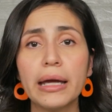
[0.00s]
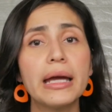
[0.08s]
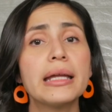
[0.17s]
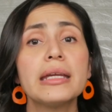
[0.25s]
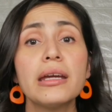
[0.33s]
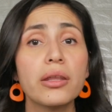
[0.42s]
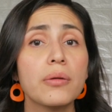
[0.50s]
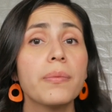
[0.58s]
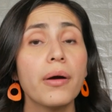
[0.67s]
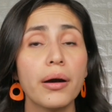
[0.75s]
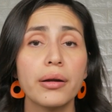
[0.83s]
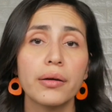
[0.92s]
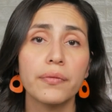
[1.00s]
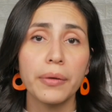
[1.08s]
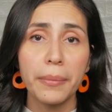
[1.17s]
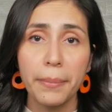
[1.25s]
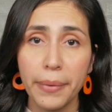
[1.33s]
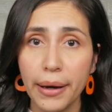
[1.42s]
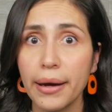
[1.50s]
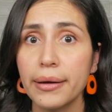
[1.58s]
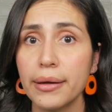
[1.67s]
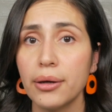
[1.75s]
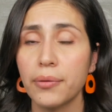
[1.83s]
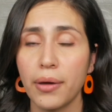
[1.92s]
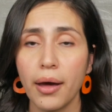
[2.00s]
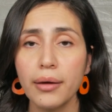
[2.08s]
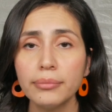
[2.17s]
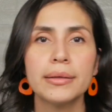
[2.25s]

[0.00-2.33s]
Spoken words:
any other part of your body, okay?